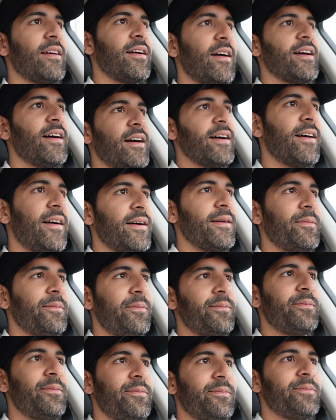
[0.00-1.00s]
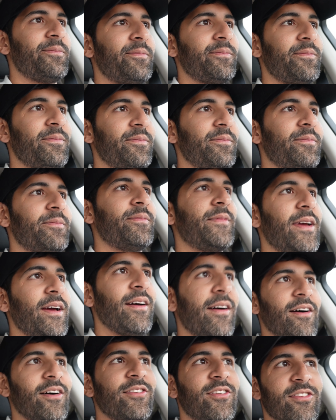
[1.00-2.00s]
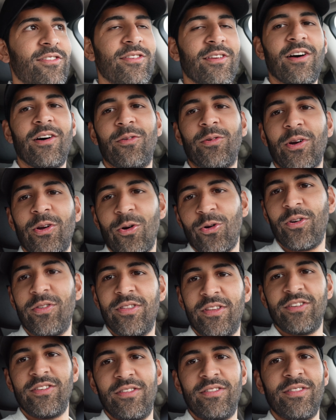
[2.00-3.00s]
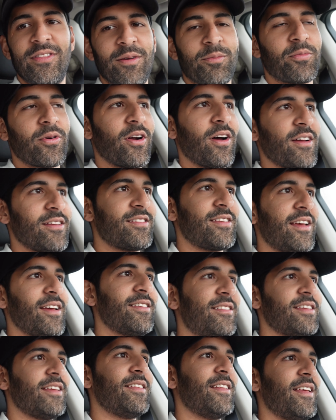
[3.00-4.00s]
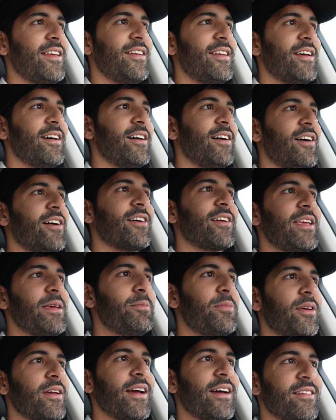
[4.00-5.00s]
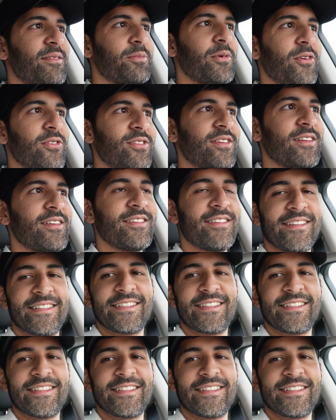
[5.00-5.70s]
Yeah, I'll record the process, and then I'll keep you guys posted.